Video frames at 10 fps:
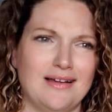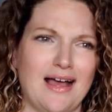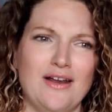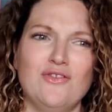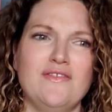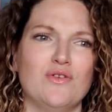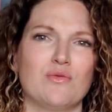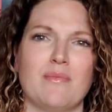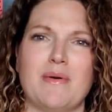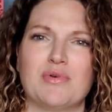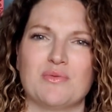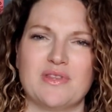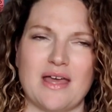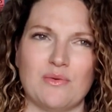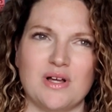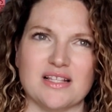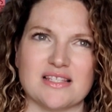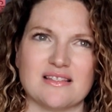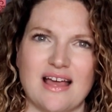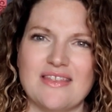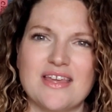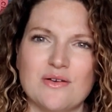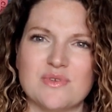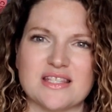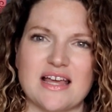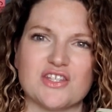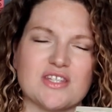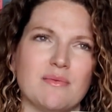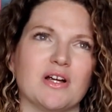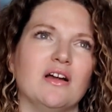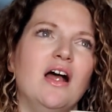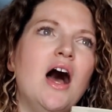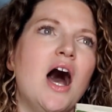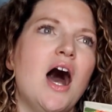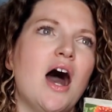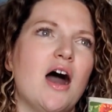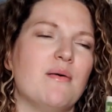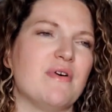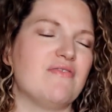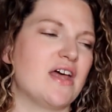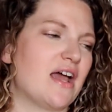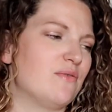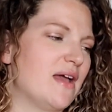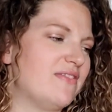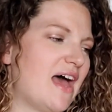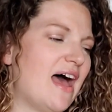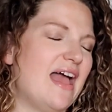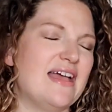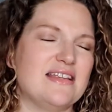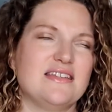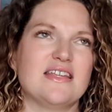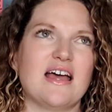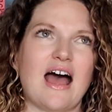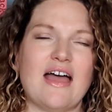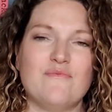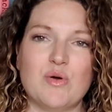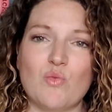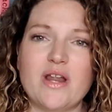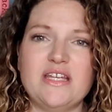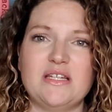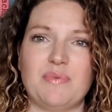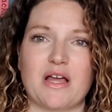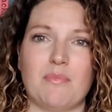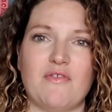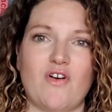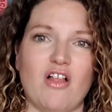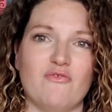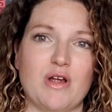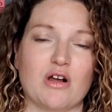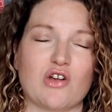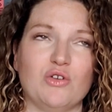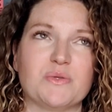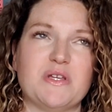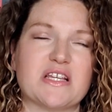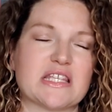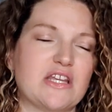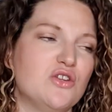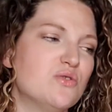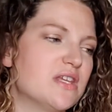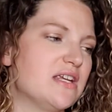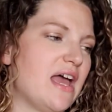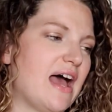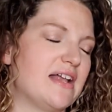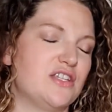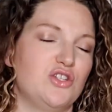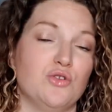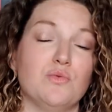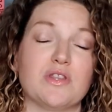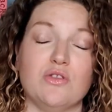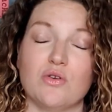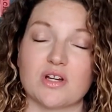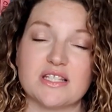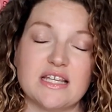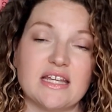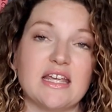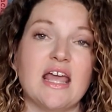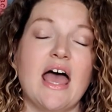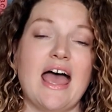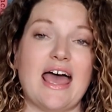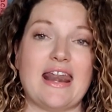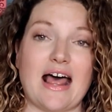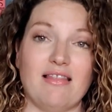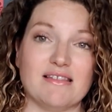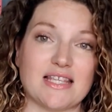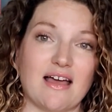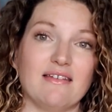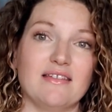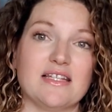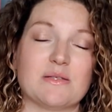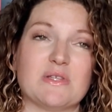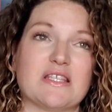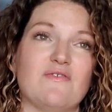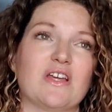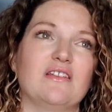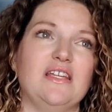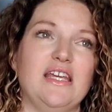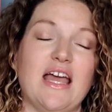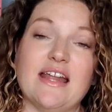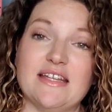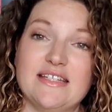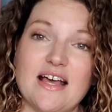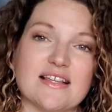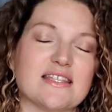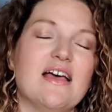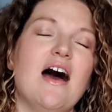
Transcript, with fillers: I don't even remember when that was. I think it was last summer um, that I read that. And I've been wanting to pick up A Fall of Marigolds because I knew that it had to do with New York City and Ellis Island specifically, and it does.